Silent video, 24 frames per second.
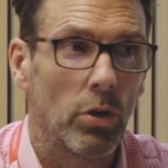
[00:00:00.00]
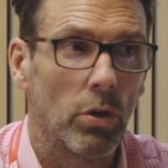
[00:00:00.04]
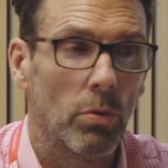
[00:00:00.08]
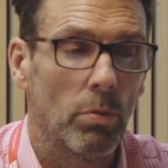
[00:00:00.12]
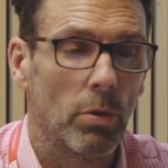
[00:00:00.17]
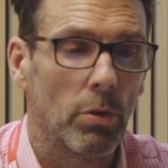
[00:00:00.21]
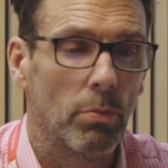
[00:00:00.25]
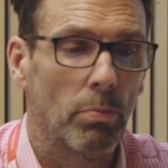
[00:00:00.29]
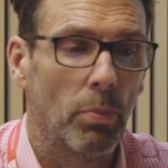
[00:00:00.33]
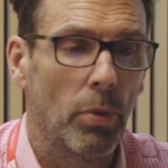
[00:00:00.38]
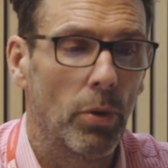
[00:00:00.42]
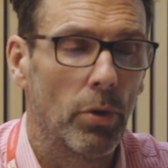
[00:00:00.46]

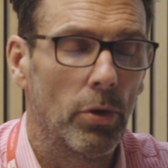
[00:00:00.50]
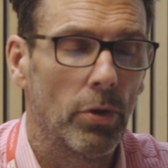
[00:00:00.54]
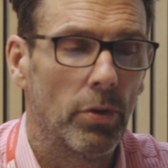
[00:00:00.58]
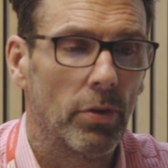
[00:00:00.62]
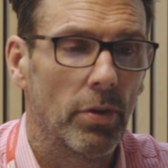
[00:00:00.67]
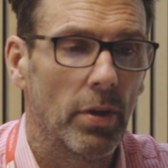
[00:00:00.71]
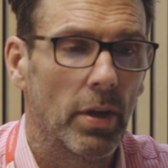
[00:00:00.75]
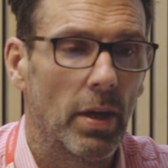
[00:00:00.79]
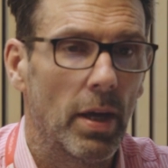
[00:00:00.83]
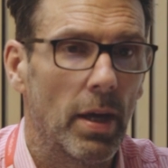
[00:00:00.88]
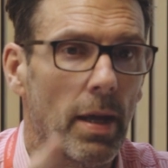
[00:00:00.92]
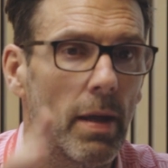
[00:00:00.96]
you would
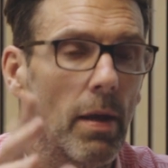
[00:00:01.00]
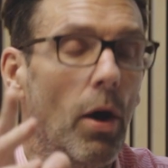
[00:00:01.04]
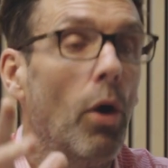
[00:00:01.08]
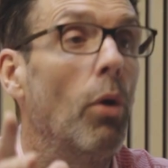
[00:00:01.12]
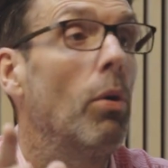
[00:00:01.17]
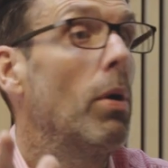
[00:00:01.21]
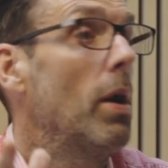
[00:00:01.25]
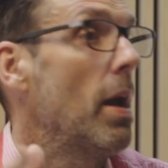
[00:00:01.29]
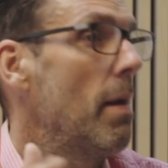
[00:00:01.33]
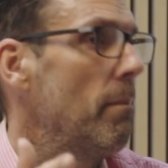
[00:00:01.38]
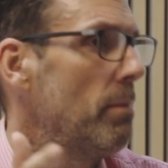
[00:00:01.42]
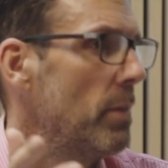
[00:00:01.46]
put
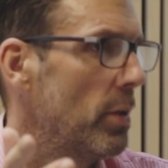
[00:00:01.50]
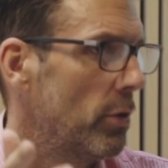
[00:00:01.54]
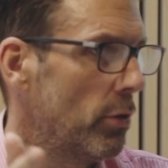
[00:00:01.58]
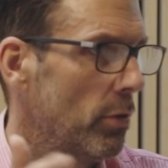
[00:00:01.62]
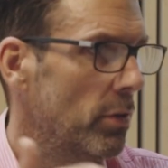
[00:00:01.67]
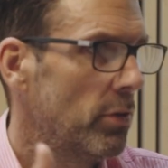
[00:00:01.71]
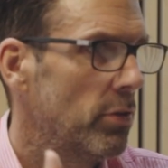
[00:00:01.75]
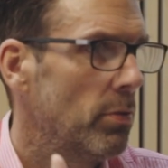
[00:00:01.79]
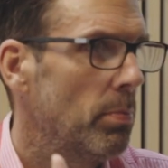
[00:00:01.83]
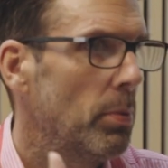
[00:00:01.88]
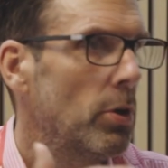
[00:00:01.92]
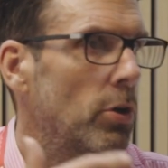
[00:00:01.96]

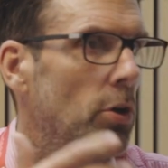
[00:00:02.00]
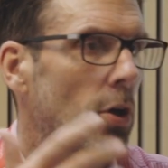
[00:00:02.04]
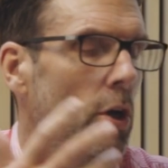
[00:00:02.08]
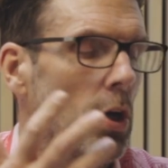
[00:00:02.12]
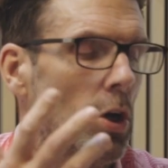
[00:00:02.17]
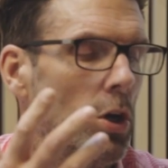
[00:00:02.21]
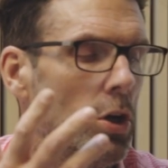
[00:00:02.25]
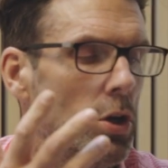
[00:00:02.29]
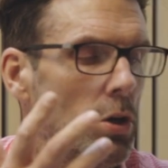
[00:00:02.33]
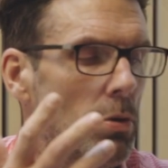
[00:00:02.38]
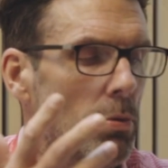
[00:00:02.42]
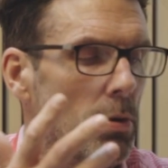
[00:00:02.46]
so it's a book,
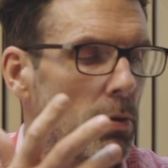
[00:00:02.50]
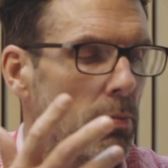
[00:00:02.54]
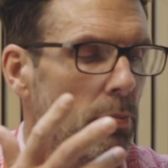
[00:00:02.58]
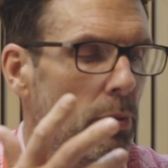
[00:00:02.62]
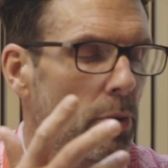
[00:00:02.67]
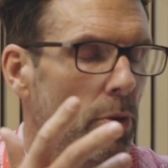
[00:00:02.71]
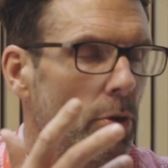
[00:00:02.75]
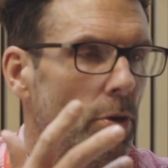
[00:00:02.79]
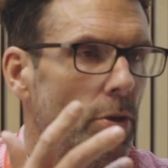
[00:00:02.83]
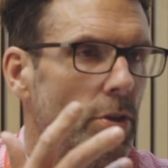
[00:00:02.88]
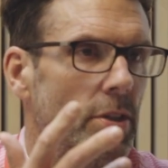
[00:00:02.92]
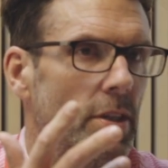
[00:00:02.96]
you
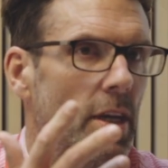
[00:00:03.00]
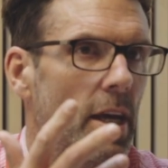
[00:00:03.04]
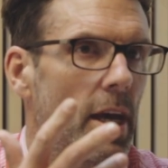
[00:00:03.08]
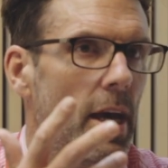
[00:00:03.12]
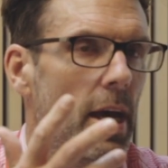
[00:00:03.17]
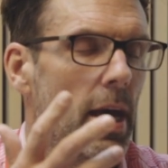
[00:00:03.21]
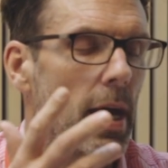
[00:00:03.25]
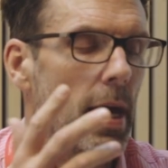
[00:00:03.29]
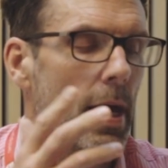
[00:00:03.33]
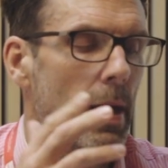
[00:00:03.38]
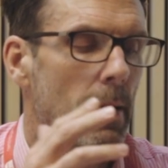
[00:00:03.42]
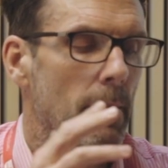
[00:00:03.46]
would put
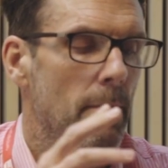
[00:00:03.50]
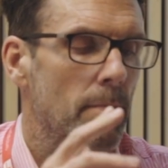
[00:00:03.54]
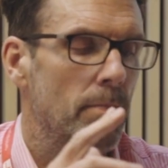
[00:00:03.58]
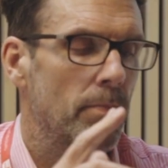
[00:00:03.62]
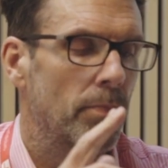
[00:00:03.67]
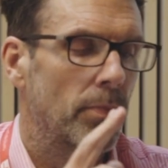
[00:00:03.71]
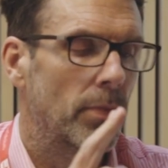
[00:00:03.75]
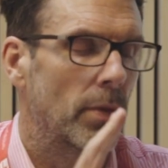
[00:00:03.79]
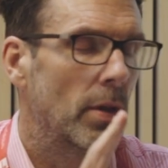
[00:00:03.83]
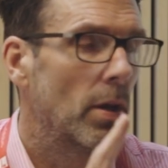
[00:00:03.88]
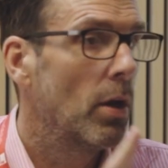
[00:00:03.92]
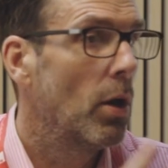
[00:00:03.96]

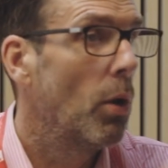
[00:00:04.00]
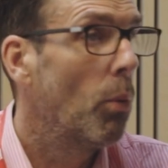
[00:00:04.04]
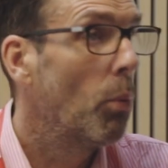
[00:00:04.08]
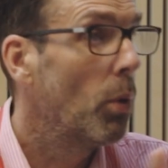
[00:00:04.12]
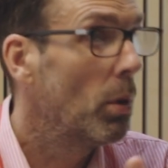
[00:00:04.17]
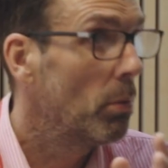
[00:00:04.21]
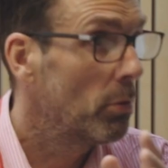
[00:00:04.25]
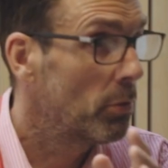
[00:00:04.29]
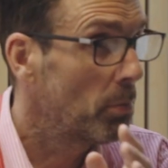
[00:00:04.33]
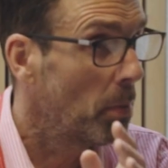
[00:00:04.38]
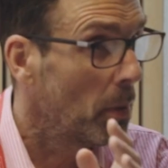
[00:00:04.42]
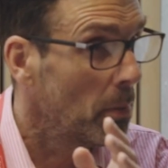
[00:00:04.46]
where
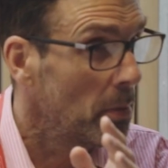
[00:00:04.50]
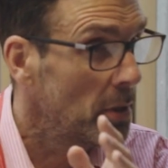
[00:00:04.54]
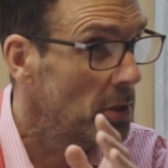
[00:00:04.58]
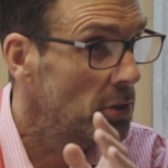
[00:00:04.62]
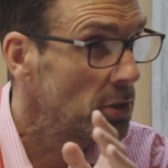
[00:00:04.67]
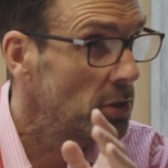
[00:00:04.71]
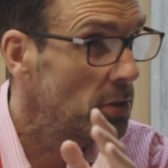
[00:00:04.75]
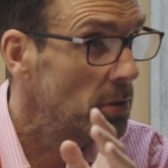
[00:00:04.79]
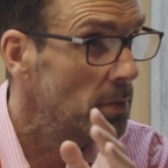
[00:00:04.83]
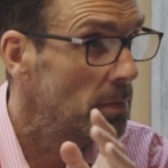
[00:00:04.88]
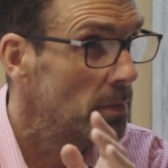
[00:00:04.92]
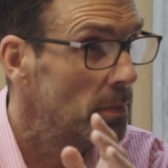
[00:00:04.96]
it was
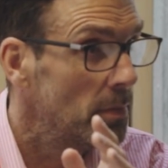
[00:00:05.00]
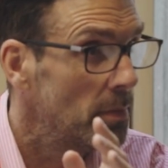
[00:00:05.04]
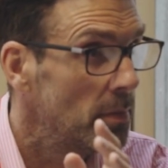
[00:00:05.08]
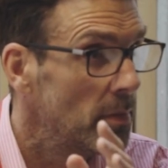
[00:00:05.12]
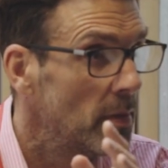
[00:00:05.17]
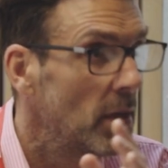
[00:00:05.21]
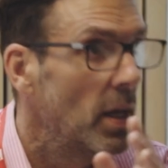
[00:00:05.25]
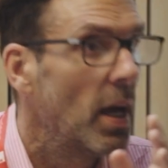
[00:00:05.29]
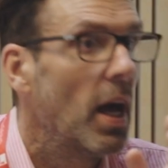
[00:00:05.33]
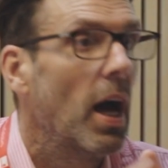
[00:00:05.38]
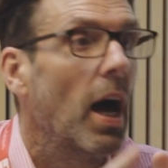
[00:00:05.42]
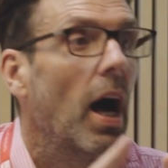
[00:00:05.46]
published,
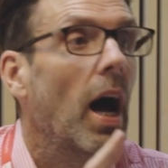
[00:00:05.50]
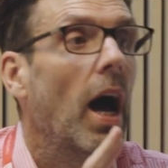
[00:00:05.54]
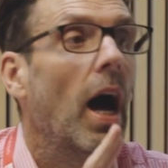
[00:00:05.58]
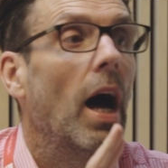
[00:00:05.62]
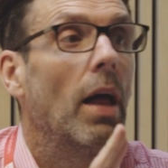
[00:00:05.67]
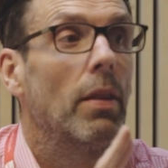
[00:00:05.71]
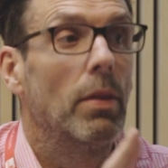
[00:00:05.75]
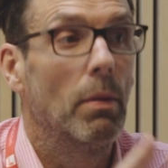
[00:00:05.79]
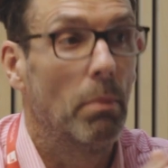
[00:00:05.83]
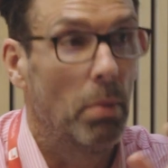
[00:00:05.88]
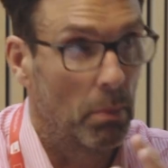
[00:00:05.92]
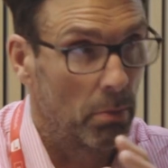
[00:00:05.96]

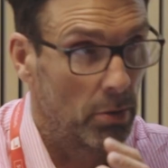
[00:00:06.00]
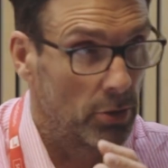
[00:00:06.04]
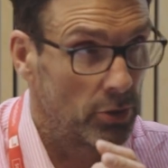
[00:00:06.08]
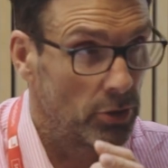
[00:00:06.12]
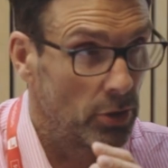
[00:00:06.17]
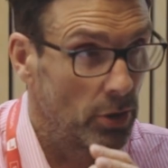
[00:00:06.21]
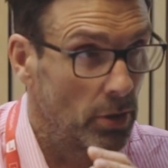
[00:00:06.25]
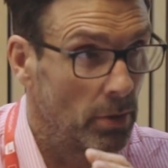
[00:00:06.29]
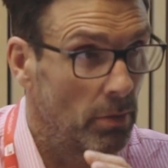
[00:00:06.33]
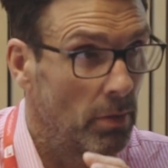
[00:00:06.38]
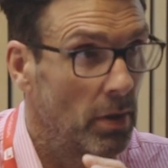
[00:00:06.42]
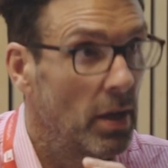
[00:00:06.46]
and the
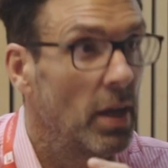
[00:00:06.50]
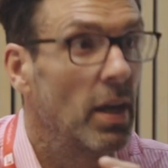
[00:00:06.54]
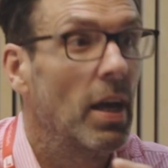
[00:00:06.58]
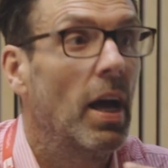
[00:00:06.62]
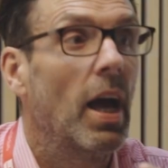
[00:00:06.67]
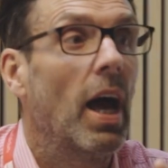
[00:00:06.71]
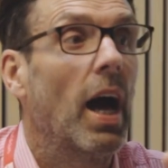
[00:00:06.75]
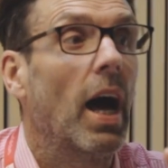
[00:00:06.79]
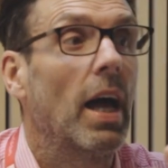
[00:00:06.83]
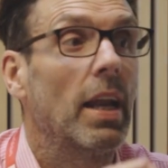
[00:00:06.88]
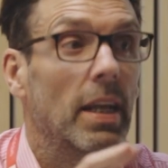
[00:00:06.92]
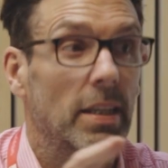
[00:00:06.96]
publisher,
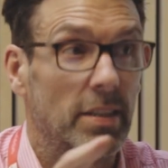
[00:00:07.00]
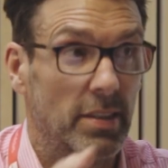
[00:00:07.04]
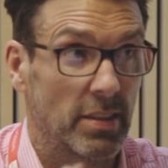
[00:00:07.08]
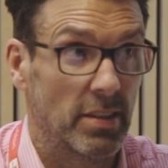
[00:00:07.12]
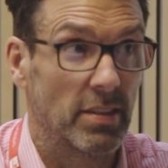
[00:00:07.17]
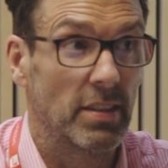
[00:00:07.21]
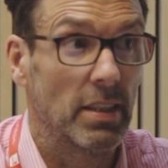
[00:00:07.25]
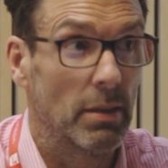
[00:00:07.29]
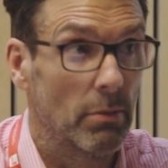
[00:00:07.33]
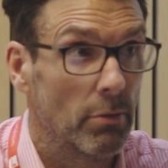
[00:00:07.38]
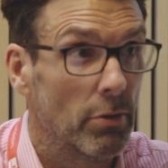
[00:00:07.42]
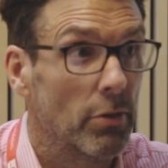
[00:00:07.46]
and
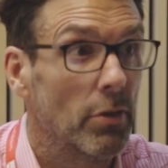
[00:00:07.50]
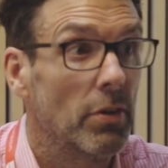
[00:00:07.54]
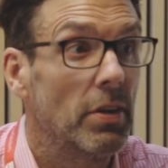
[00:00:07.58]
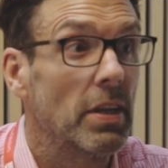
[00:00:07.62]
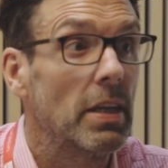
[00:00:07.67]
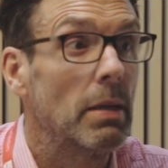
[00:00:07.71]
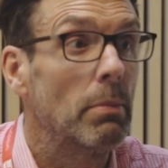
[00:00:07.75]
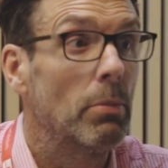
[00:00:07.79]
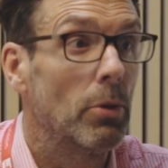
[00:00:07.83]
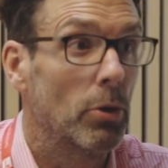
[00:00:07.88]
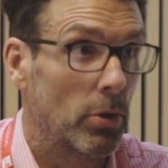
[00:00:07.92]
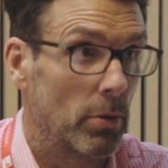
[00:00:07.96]
that's the same for
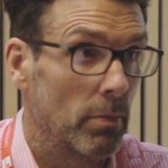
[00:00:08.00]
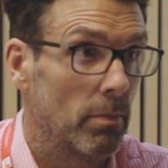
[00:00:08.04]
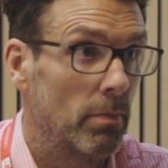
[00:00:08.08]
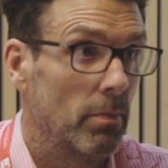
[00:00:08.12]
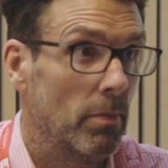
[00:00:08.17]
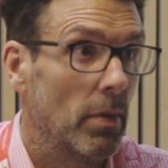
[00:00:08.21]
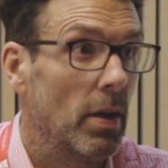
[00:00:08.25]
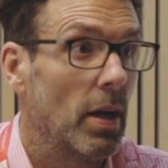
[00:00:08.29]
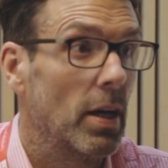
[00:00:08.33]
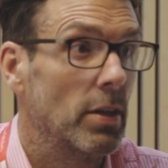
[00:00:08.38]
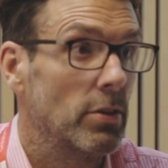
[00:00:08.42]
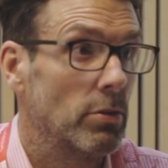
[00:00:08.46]
an ebook
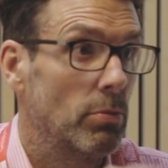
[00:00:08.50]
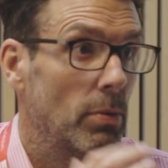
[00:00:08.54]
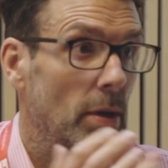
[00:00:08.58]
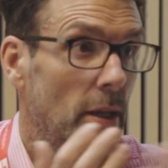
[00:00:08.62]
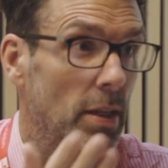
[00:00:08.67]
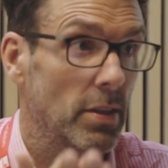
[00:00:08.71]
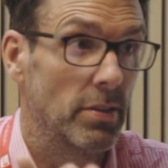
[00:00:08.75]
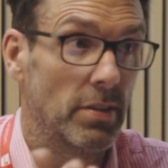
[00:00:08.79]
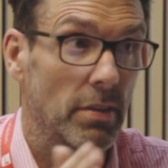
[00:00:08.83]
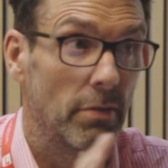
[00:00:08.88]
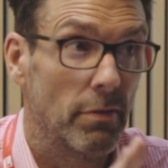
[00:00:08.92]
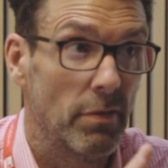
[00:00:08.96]
as
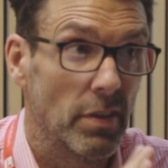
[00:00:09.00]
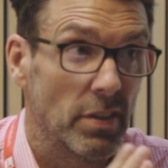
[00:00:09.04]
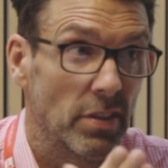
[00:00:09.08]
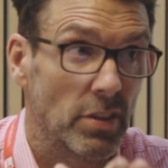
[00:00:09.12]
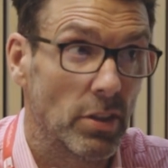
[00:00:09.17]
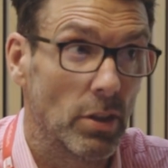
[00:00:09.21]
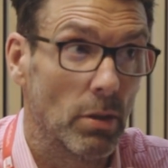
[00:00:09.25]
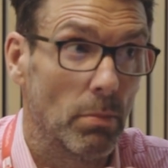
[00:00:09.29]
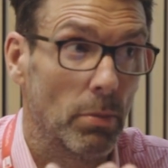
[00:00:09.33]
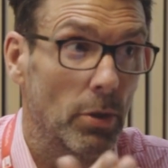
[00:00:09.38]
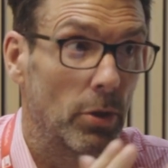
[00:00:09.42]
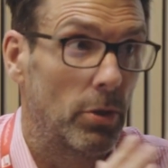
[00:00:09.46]
well as a
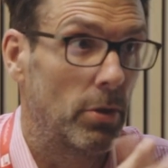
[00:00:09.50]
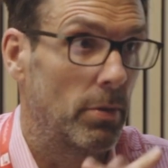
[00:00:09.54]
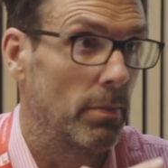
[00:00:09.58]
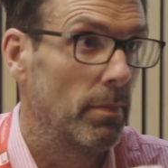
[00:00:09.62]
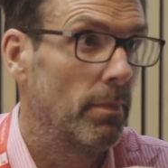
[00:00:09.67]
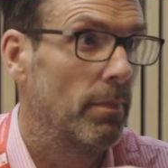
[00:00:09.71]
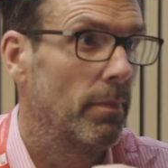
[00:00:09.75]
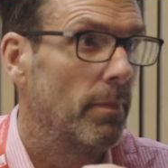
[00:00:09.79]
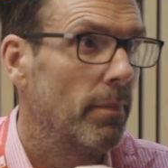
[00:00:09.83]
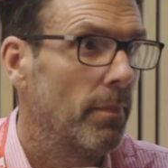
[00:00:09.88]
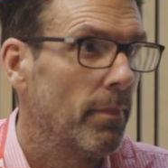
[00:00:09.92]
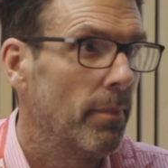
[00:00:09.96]
physical book.